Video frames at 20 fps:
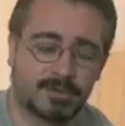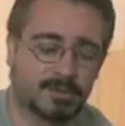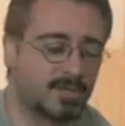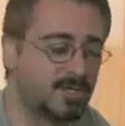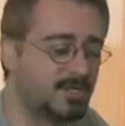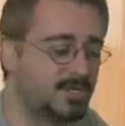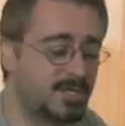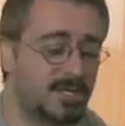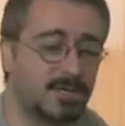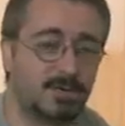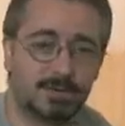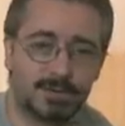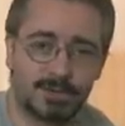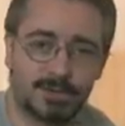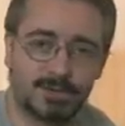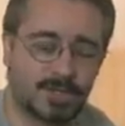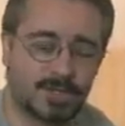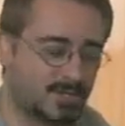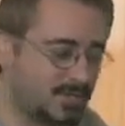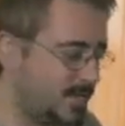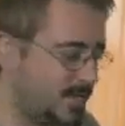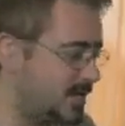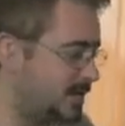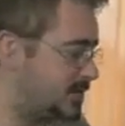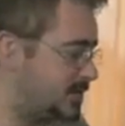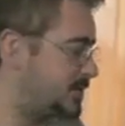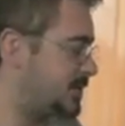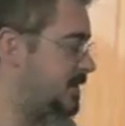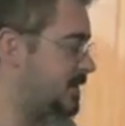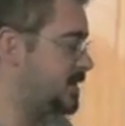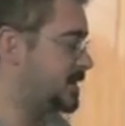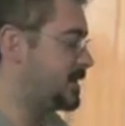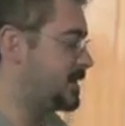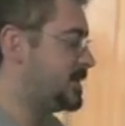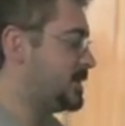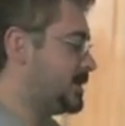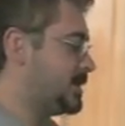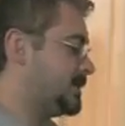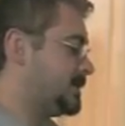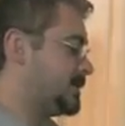3G or 3GS.
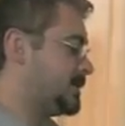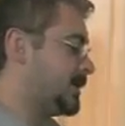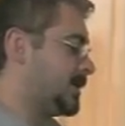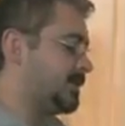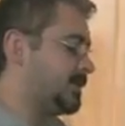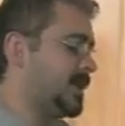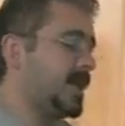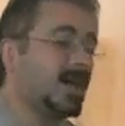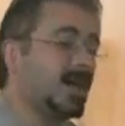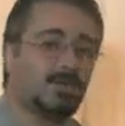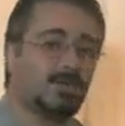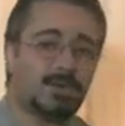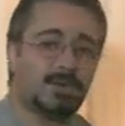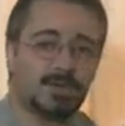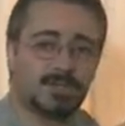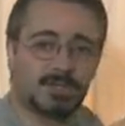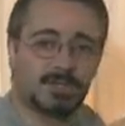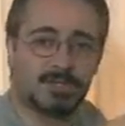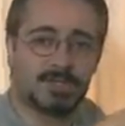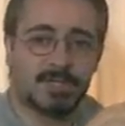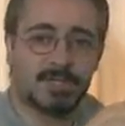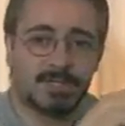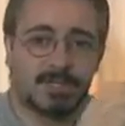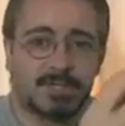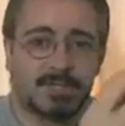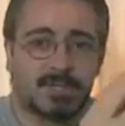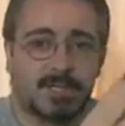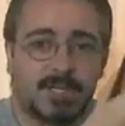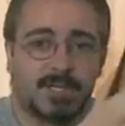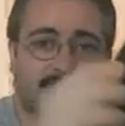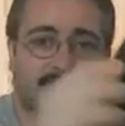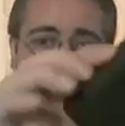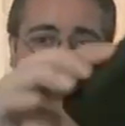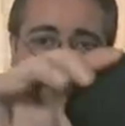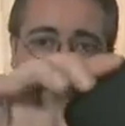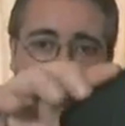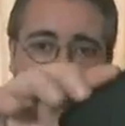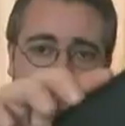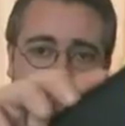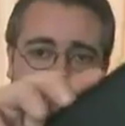So how it works is this: they give you
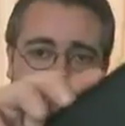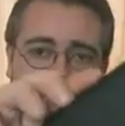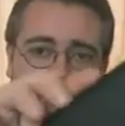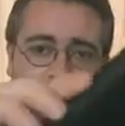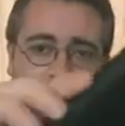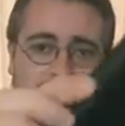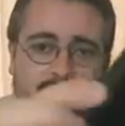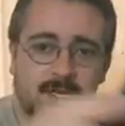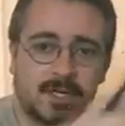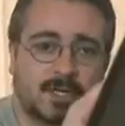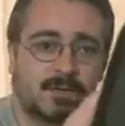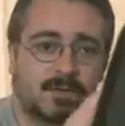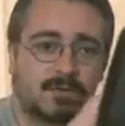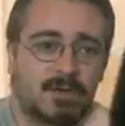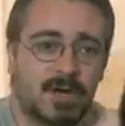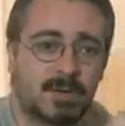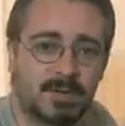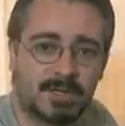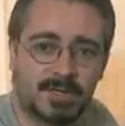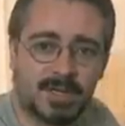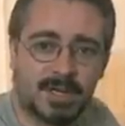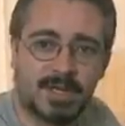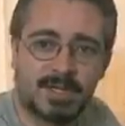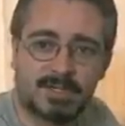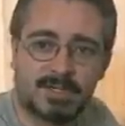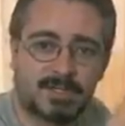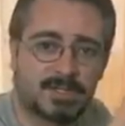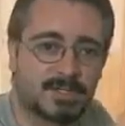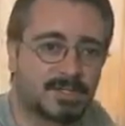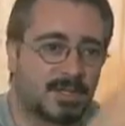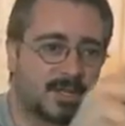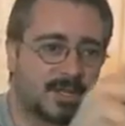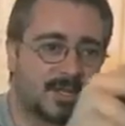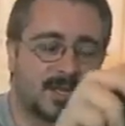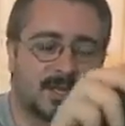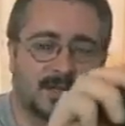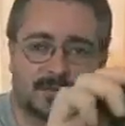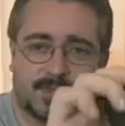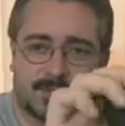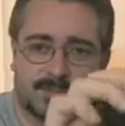this little rubber case, just like
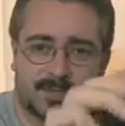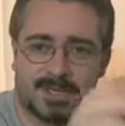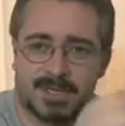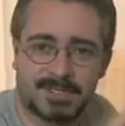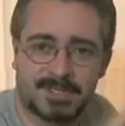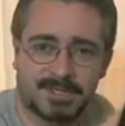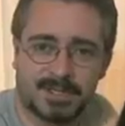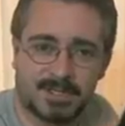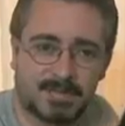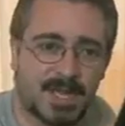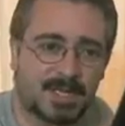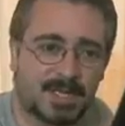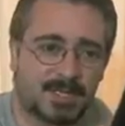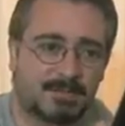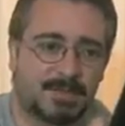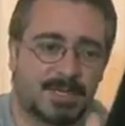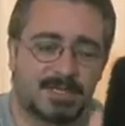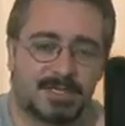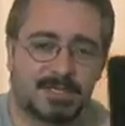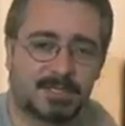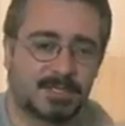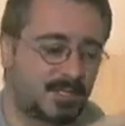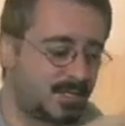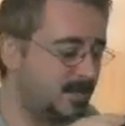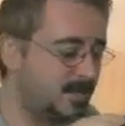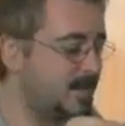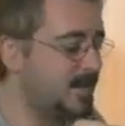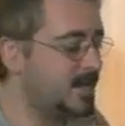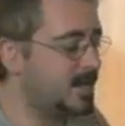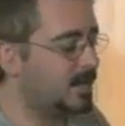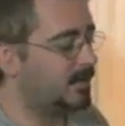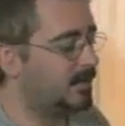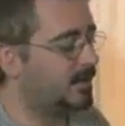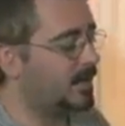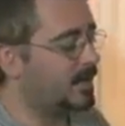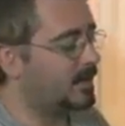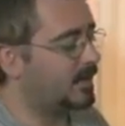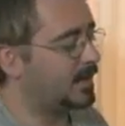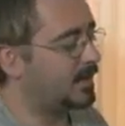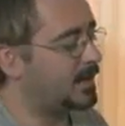any other rubber case on the market basically, and
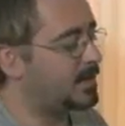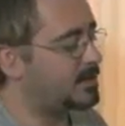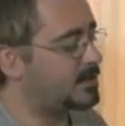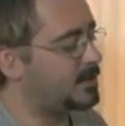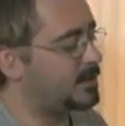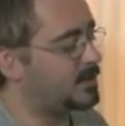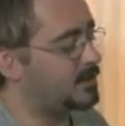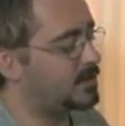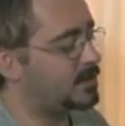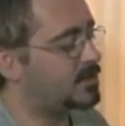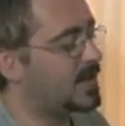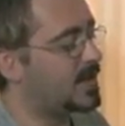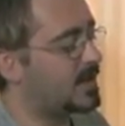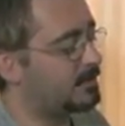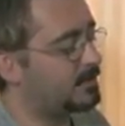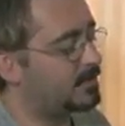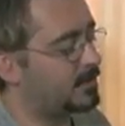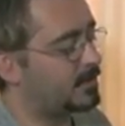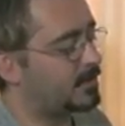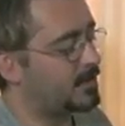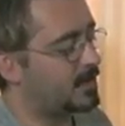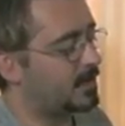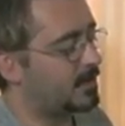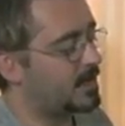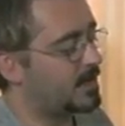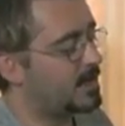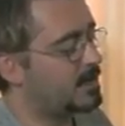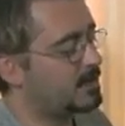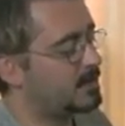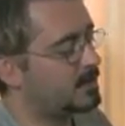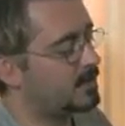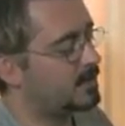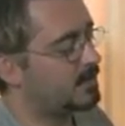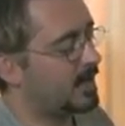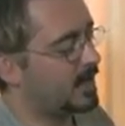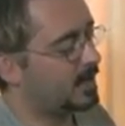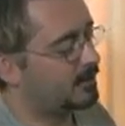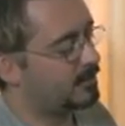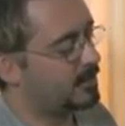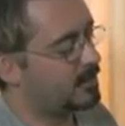that allows you to snap the thing into the
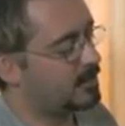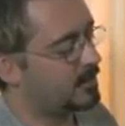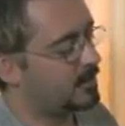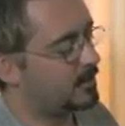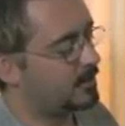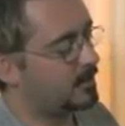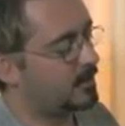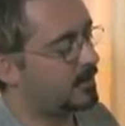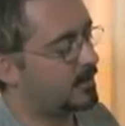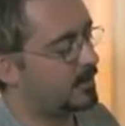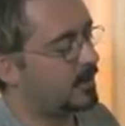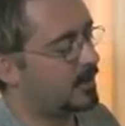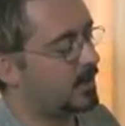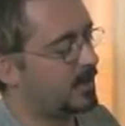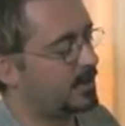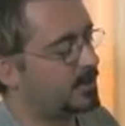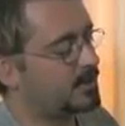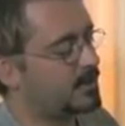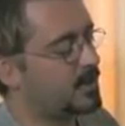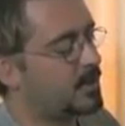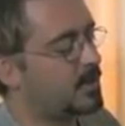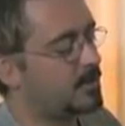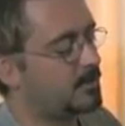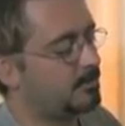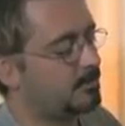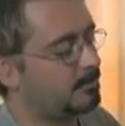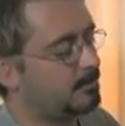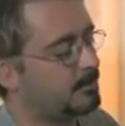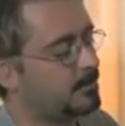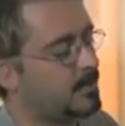back of the unit like so,